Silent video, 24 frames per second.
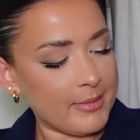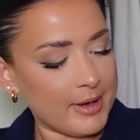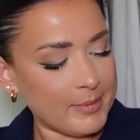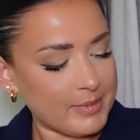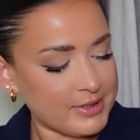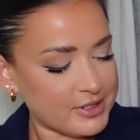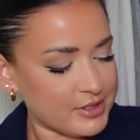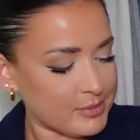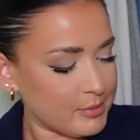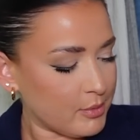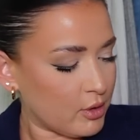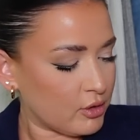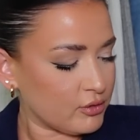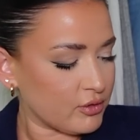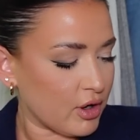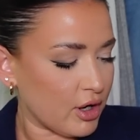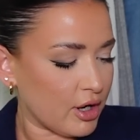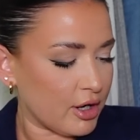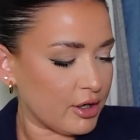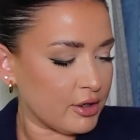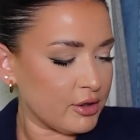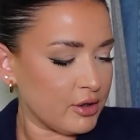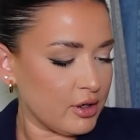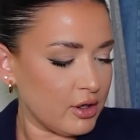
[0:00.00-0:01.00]
maybe
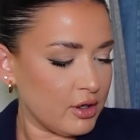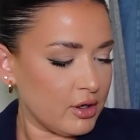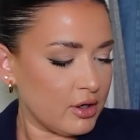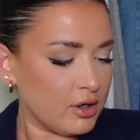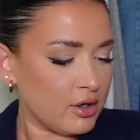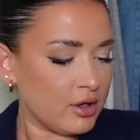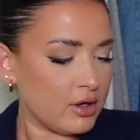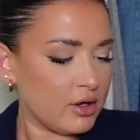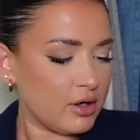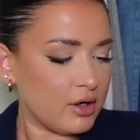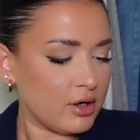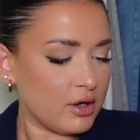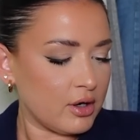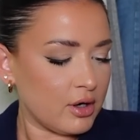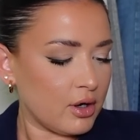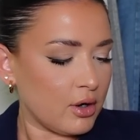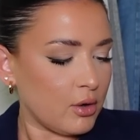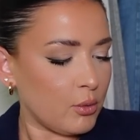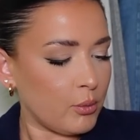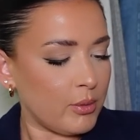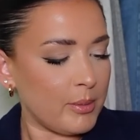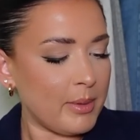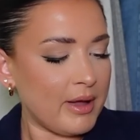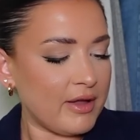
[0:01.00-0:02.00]
tomorrow
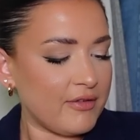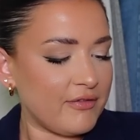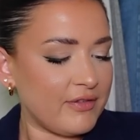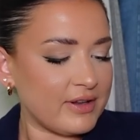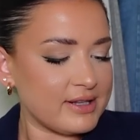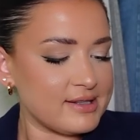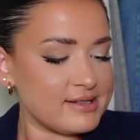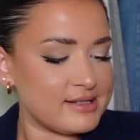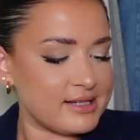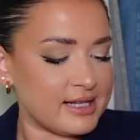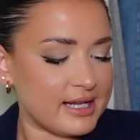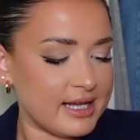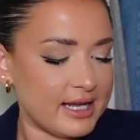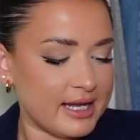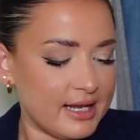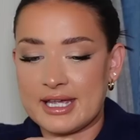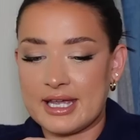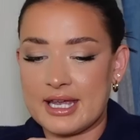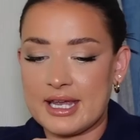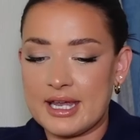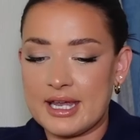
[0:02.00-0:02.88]
we might fancy